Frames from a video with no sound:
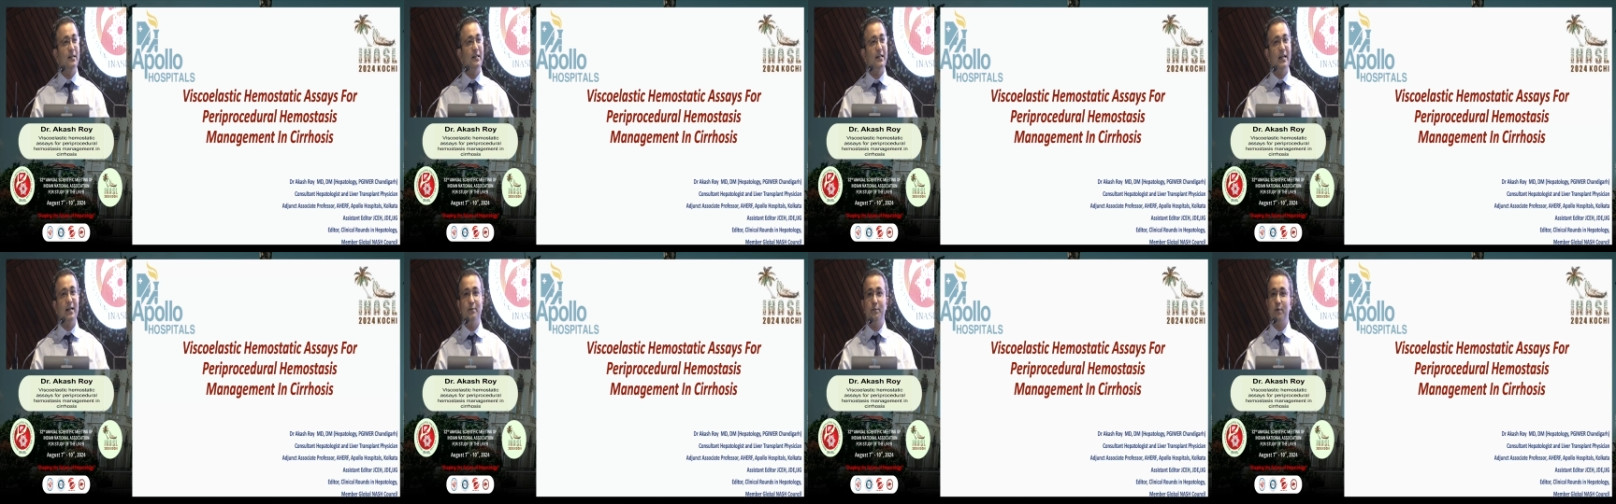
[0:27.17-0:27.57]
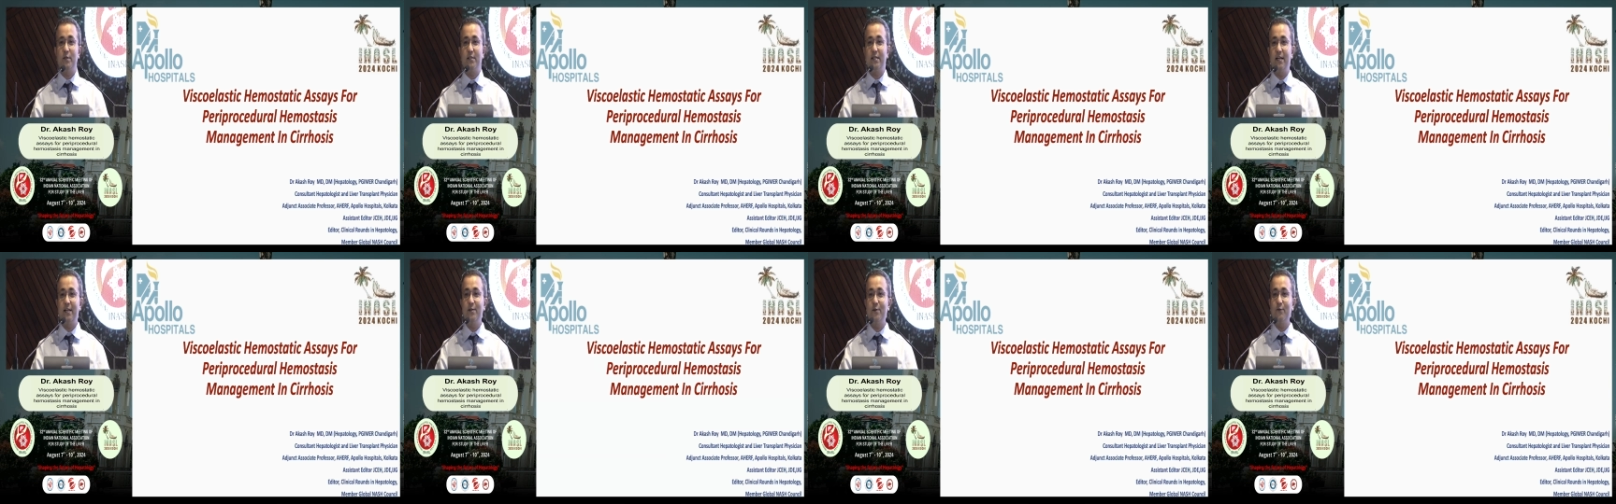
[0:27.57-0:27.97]

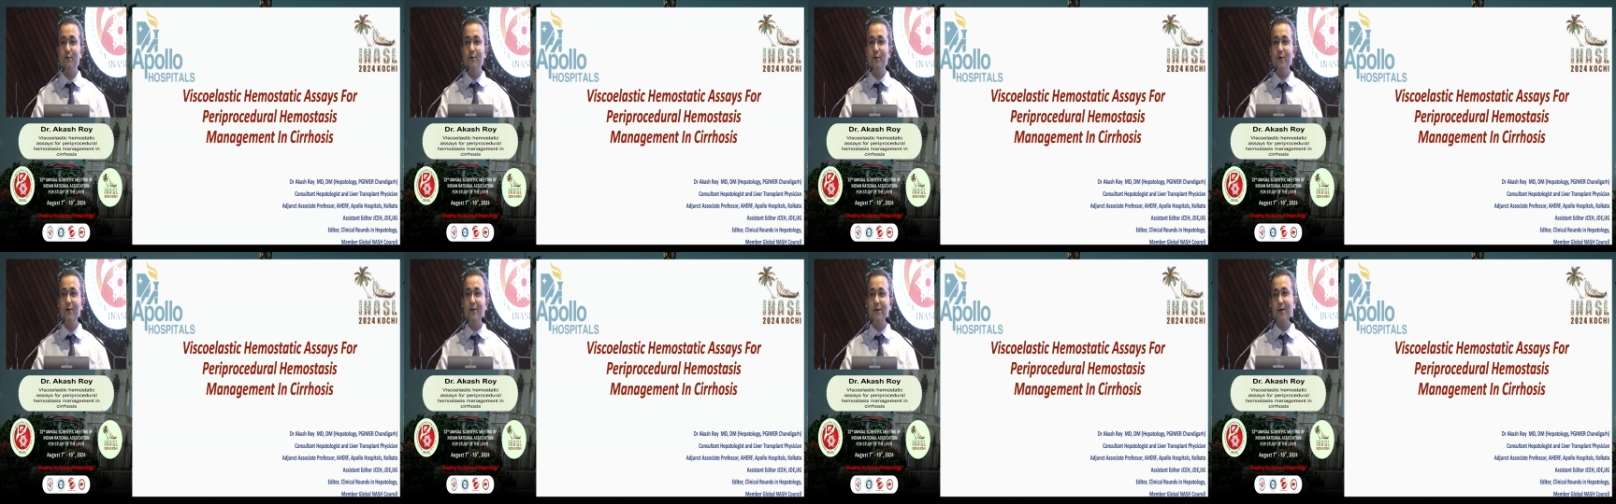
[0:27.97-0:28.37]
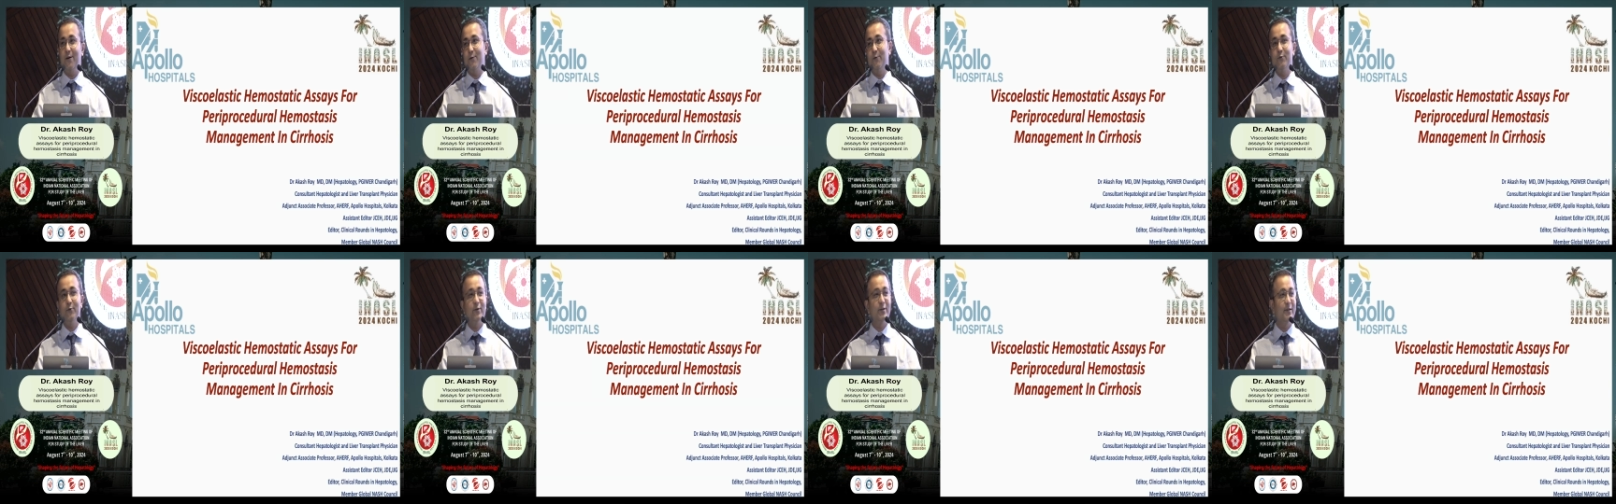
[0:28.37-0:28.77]
10% of the
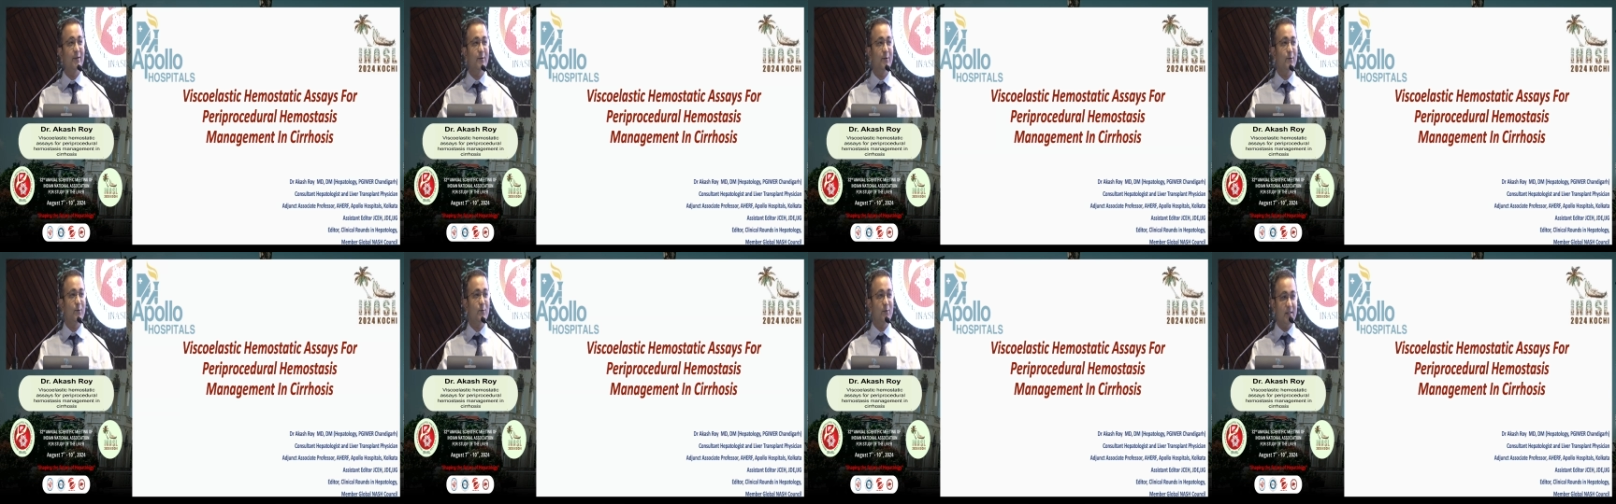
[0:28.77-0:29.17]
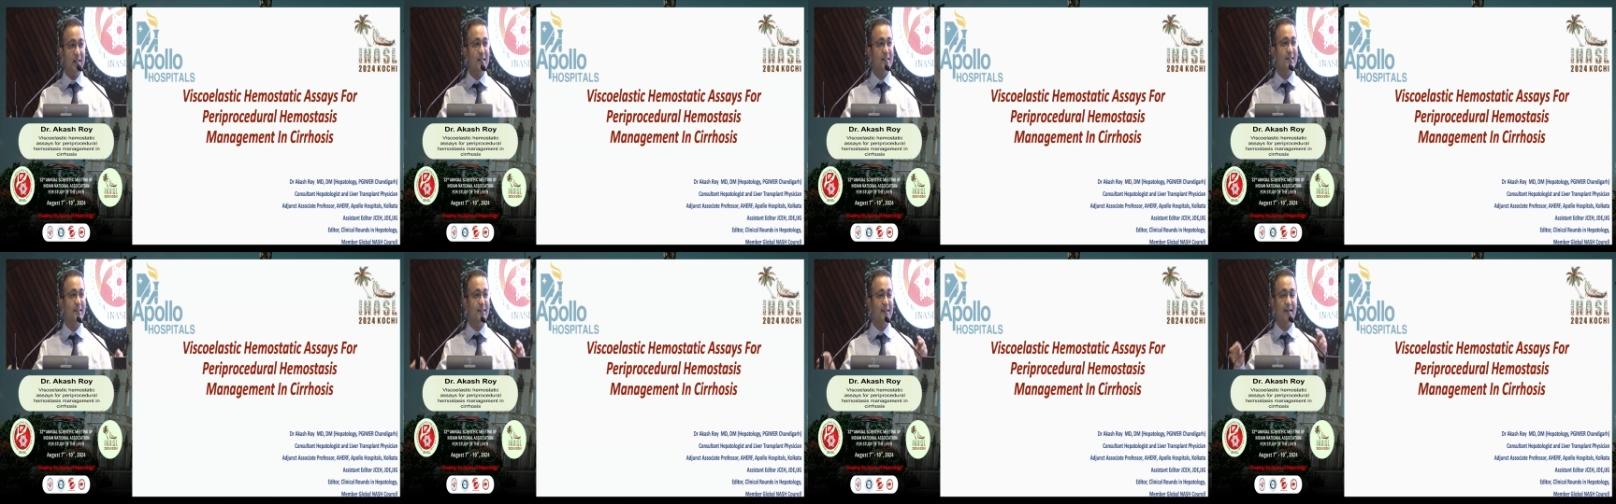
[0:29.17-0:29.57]
crowd who
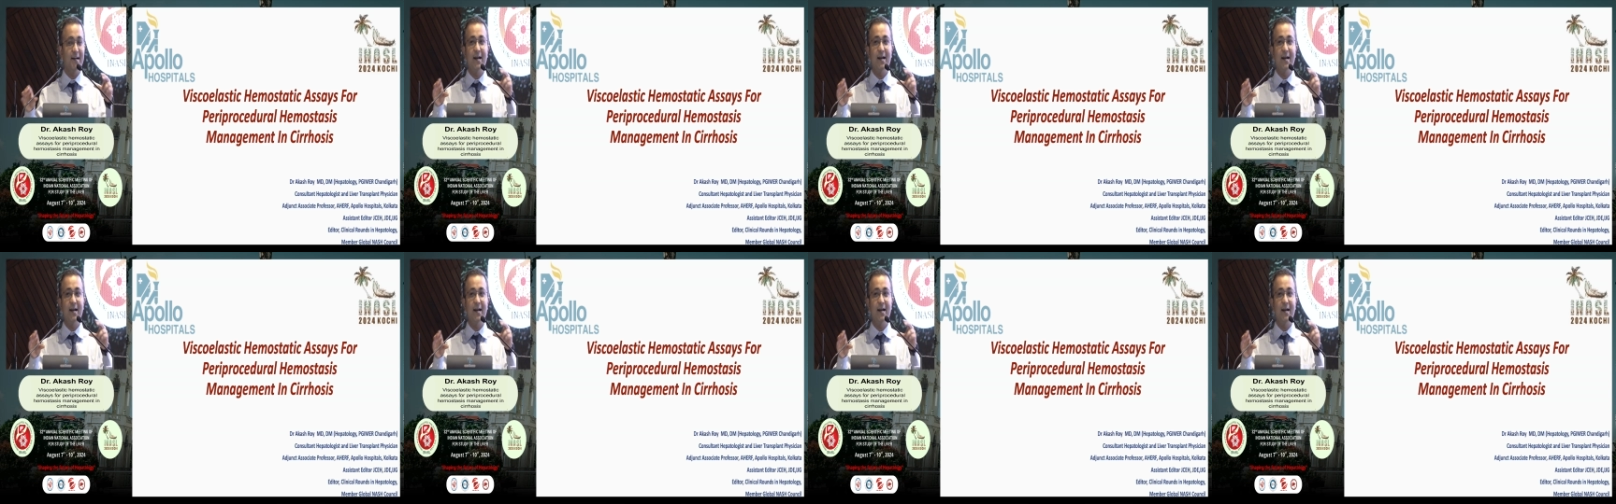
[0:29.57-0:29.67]
says it.